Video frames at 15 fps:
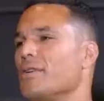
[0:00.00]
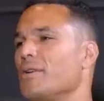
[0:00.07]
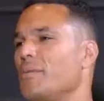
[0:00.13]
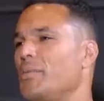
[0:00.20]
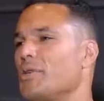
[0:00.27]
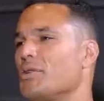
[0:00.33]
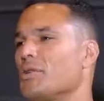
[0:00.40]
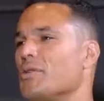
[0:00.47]
right. you,
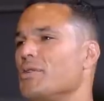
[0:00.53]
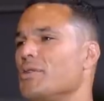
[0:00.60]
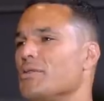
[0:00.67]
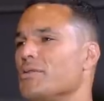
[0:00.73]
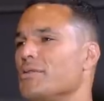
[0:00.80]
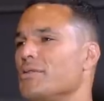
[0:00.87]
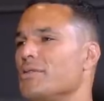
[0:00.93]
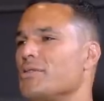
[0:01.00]
but you're,
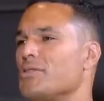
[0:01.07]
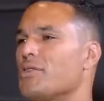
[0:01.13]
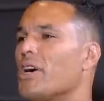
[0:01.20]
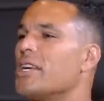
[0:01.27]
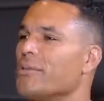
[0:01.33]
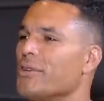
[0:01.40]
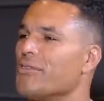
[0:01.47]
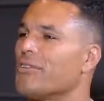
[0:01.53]
you're, you're
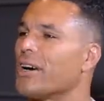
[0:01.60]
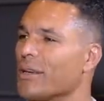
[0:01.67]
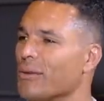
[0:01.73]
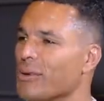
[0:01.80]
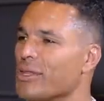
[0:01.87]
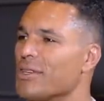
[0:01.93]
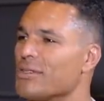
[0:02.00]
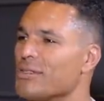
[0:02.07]
trying to be funny
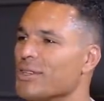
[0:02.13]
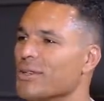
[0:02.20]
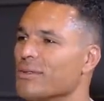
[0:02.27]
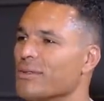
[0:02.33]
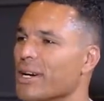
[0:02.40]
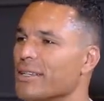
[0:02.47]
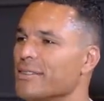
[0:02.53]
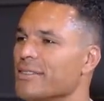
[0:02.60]
with it
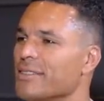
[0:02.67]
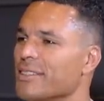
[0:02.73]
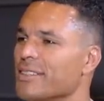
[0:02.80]
too, right?